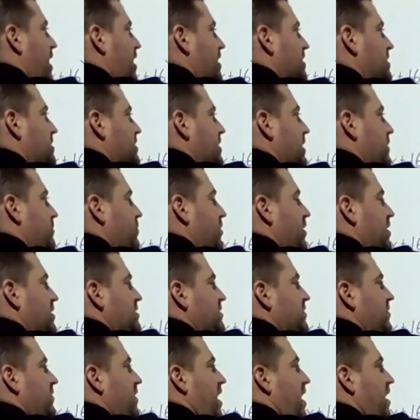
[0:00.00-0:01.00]
x plus
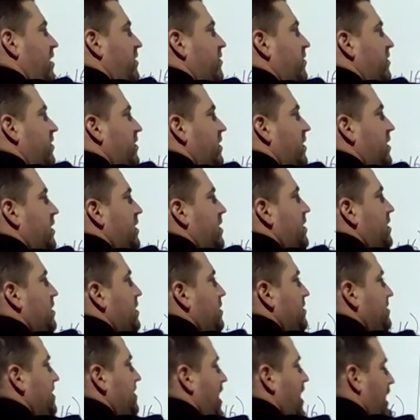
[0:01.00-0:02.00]
5
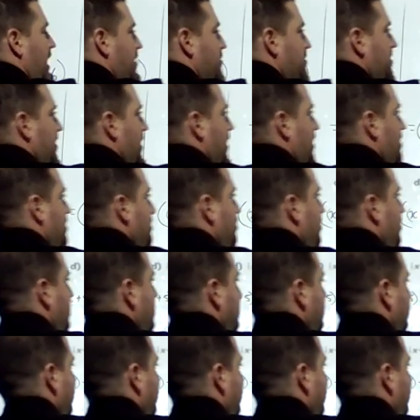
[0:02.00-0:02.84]
times x plus